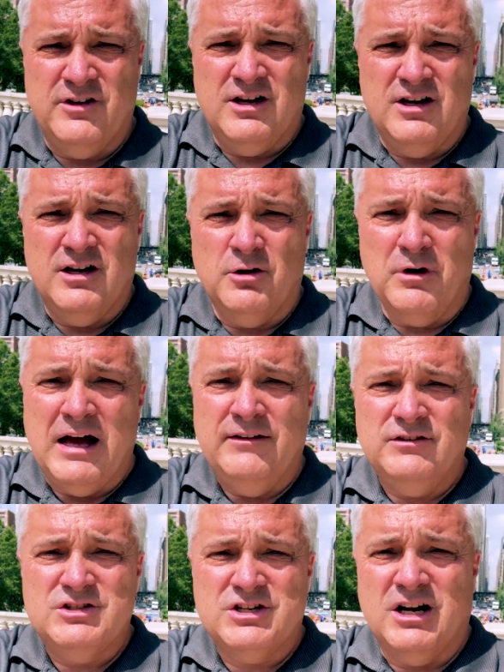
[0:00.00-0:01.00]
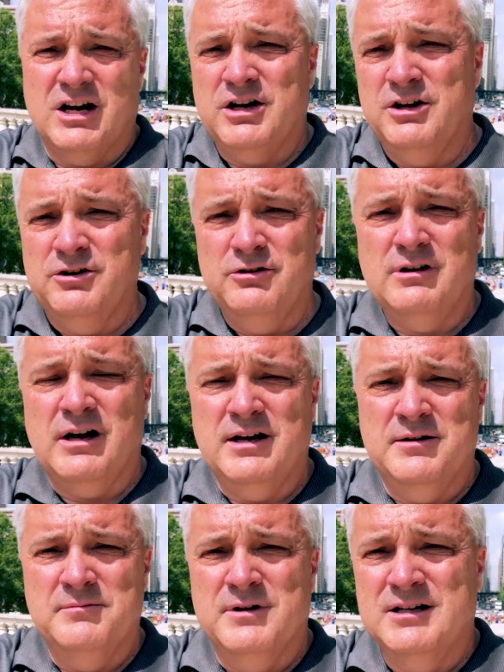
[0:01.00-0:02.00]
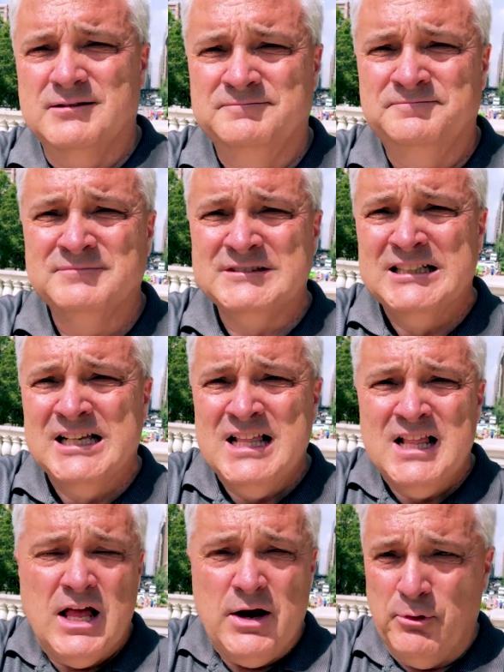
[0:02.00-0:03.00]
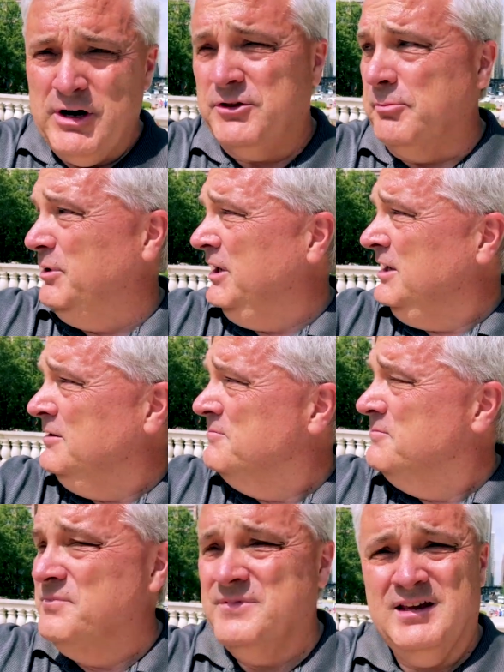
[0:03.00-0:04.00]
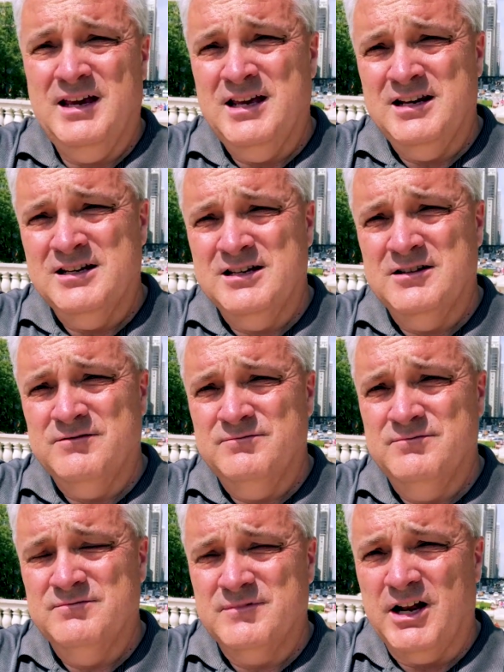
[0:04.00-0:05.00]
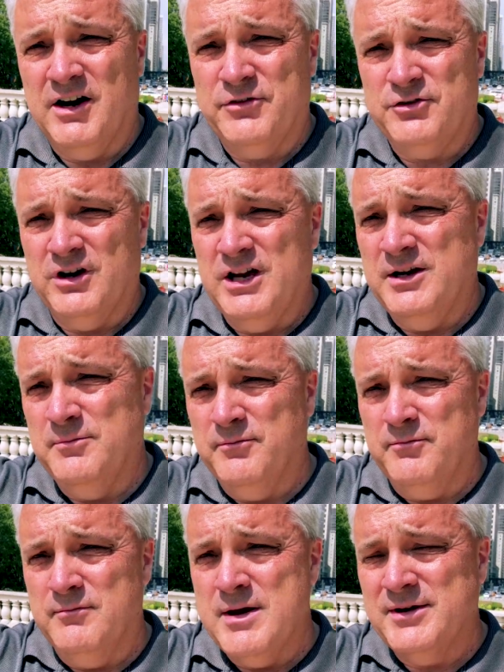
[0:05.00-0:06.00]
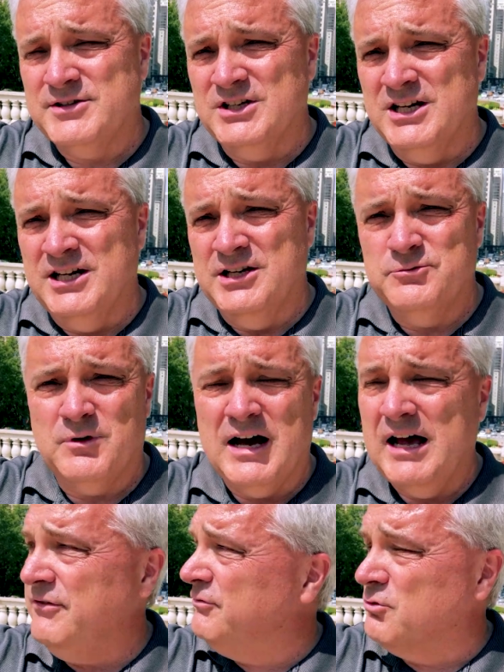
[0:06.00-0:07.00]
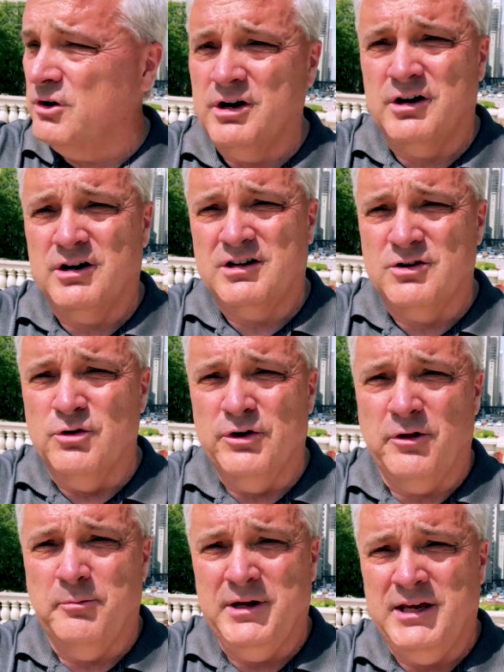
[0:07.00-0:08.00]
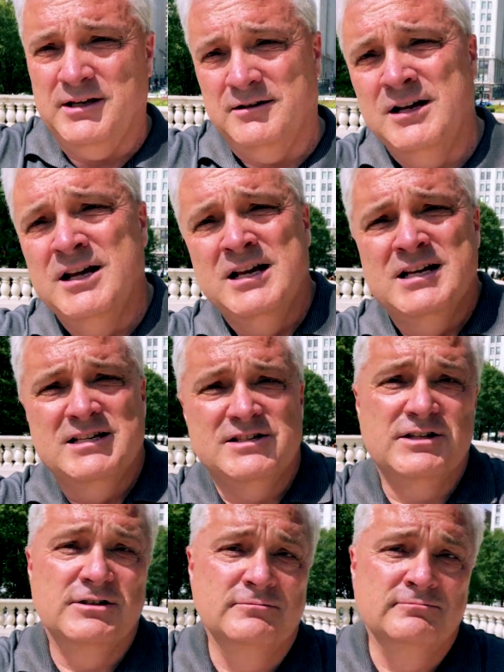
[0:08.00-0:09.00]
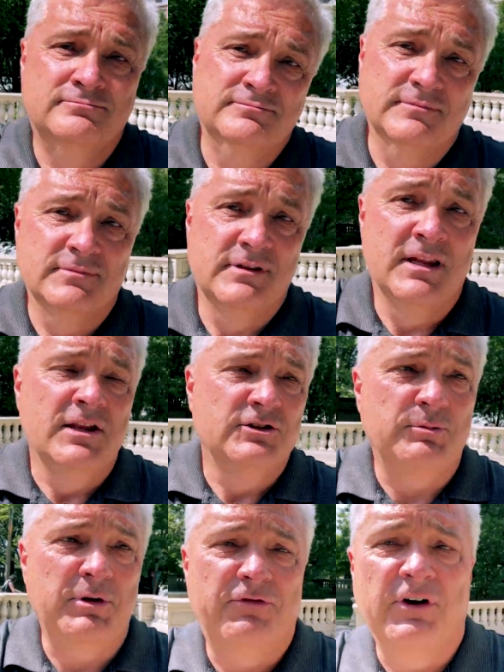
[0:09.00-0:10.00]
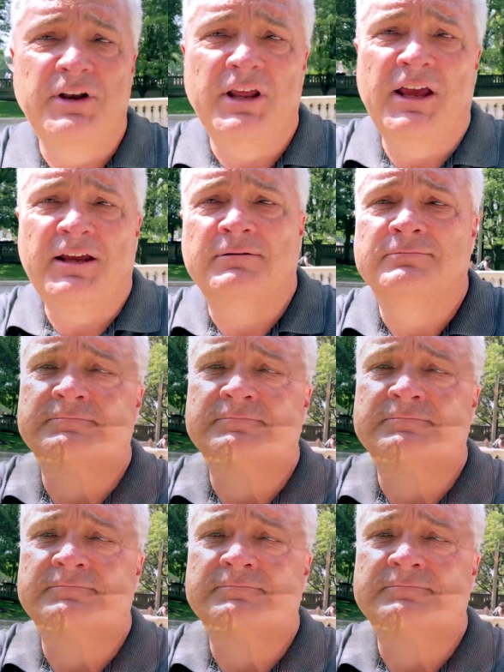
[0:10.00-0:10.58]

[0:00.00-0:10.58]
uh, arrived at Chicago. I'm uh, we're at the Bean, and uh, got off the train. Met my son, his wife. We're going to the Bean, so should be a fun day.